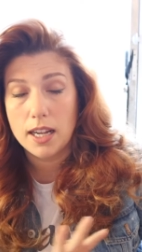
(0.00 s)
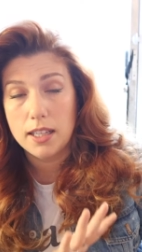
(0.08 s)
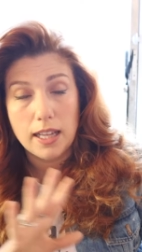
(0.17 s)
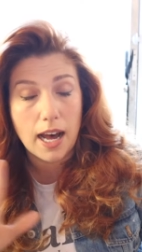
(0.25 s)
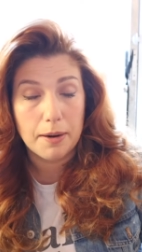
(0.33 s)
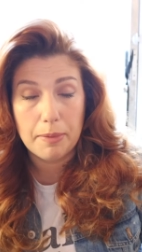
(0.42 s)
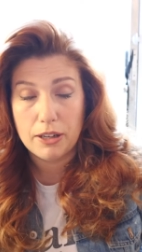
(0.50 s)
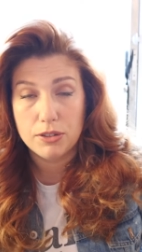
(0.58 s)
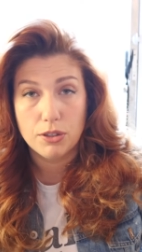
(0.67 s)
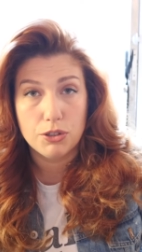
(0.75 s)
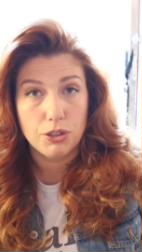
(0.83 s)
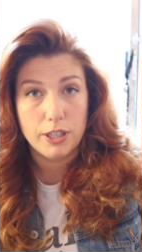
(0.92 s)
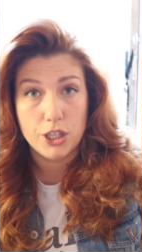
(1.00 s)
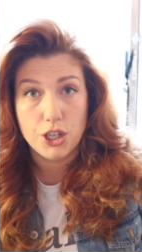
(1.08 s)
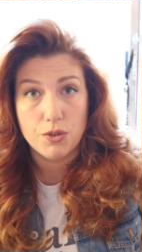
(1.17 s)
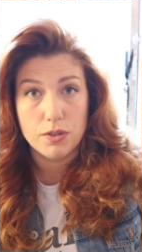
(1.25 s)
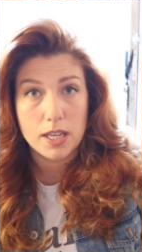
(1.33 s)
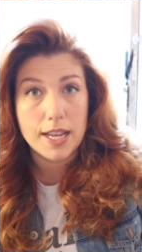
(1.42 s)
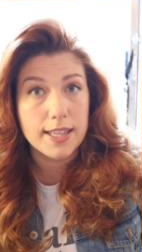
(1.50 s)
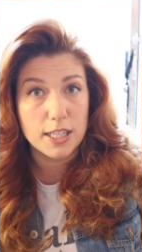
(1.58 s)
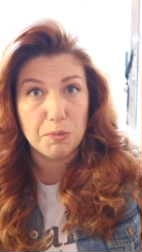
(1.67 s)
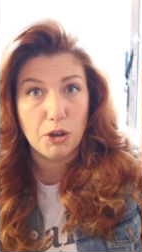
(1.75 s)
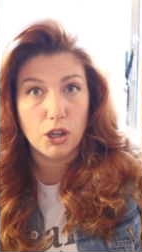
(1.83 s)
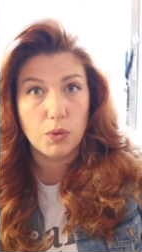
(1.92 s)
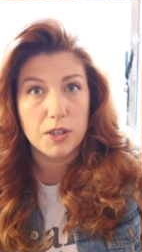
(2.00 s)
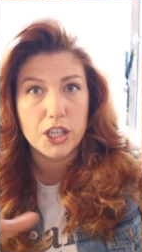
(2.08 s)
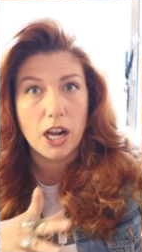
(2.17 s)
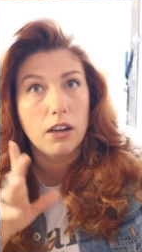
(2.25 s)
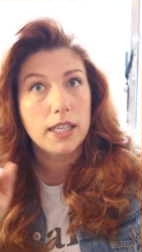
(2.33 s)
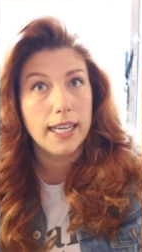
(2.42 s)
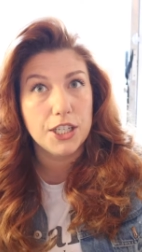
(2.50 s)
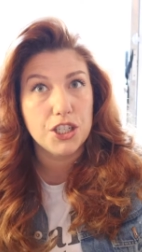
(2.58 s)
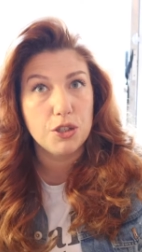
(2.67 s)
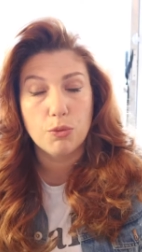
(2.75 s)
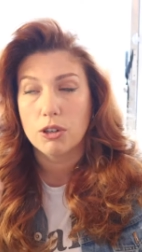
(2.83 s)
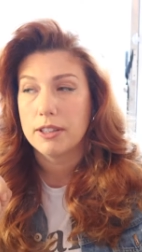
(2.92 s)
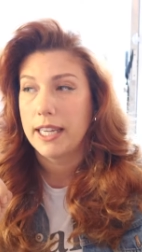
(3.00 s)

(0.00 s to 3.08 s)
a lot about social issues in this book, which I'll get into more